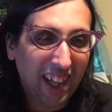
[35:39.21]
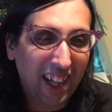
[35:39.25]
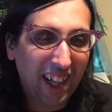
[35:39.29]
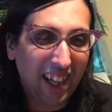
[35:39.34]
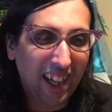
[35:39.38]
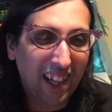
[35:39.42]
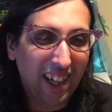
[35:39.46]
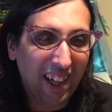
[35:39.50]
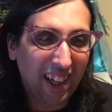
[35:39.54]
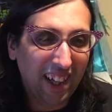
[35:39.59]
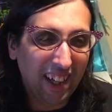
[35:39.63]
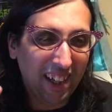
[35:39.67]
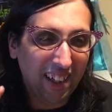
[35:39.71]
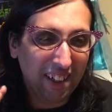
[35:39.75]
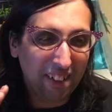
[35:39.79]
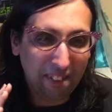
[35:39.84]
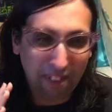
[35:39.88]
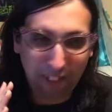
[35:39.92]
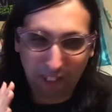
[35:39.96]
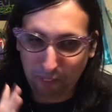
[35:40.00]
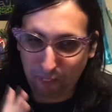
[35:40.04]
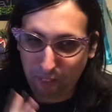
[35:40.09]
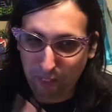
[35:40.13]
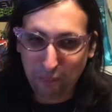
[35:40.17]

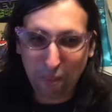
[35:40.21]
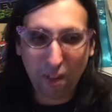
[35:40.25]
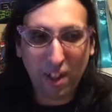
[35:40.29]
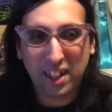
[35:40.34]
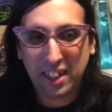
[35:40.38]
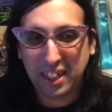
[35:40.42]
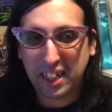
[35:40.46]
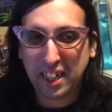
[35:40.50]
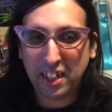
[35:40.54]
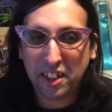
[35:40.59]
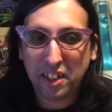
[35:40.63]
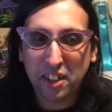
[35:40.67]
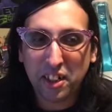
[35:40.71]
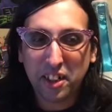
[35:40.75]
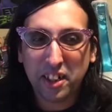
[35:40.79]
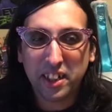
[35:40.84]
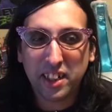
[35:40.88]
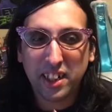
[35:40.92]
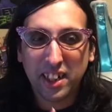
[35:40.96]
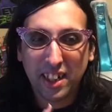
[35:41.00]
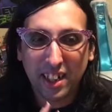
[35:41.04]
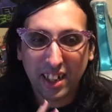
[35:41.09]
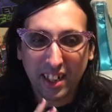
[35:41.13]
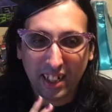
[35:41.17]
If you want like a
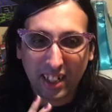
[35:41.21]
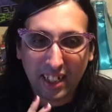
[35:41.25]
good